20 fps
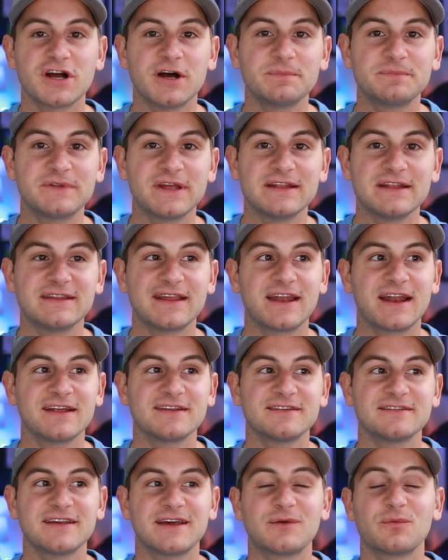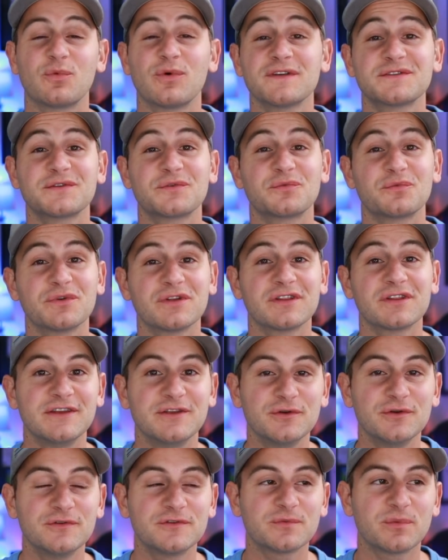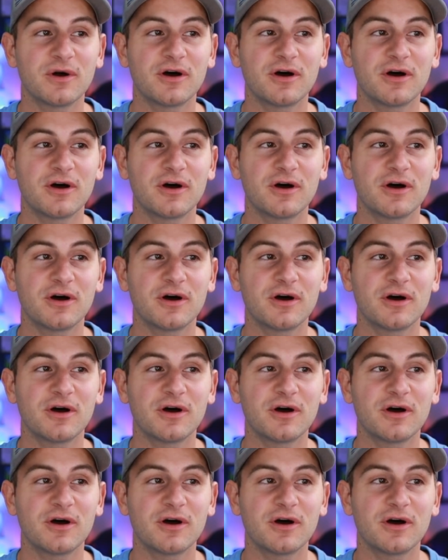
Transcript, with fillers: update that I said wasn't really news.